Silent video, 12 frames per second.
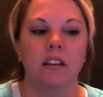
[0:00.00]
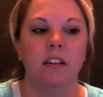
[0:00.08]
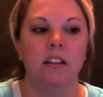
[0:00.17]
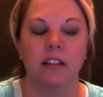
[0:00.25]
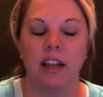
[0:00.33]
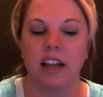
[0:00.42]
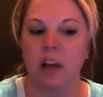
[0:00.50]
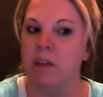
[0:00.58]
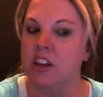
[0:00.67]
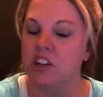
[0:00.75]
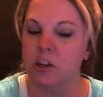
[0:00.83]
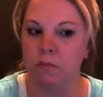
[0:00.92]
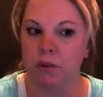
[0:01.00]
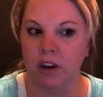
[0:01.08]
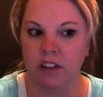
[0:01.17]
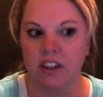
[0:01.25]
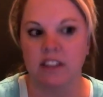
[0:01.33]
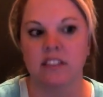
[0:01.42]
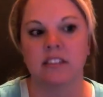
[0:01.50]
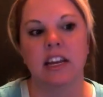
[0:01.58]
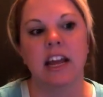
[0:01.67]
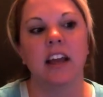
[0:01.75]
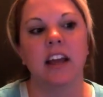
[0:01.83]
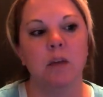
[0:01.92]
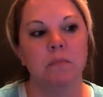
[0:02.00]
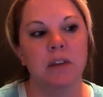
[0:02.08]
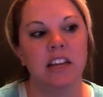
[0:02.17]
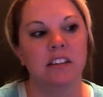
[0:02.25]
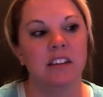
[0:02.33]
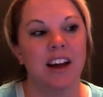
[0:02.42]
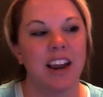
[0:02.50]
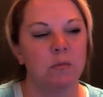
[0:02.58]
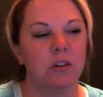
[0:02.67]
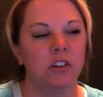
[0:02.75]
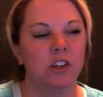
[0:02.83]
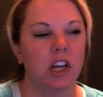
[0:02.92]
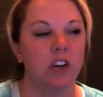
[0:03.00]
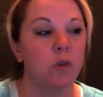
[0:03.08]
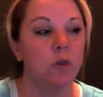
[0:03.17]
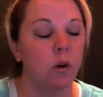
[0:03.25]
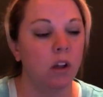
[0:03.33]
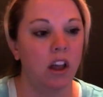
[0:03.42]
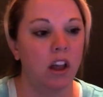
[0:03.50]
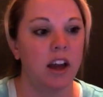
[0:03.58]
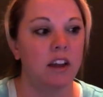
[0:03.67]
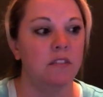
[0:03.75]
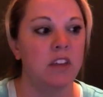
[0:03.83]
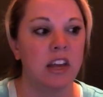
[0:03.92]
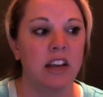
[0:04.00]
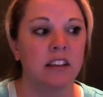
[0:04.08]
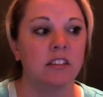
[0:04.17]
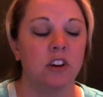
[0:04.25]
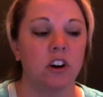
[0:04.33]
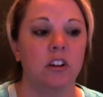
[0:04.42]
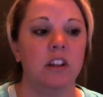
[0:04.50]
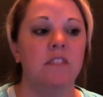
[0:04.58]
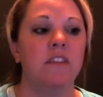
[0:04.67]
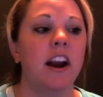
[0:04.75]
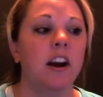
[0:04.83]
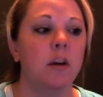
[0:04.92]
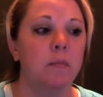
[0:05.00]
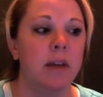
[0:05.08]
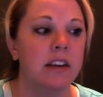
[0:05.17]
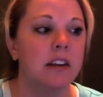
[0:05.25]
Like I mentioned previously, a company is not able to control a lot of the external environment,